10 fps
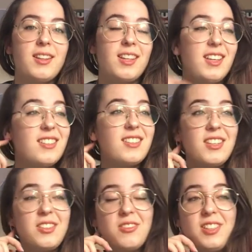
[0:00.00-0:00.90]
Thing is,
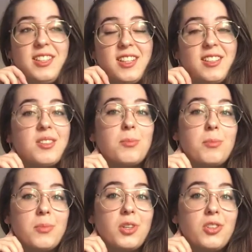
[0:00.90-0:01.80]
they didn't really tell us
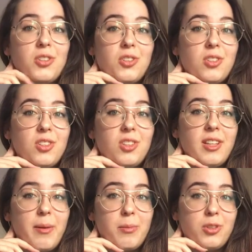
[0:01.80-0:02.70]

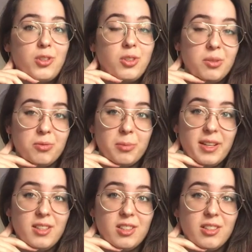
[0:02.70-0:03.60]
that much new
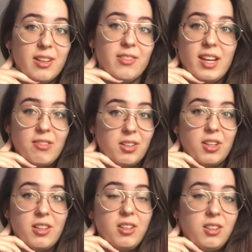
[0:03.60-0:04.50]
information that we haven't
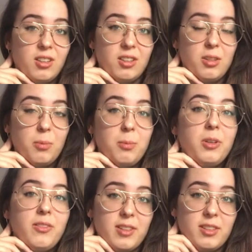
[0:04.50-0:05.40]
got in the
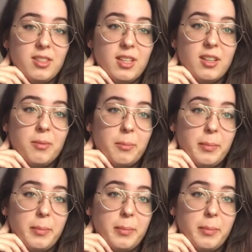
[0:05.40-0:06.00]
previous year,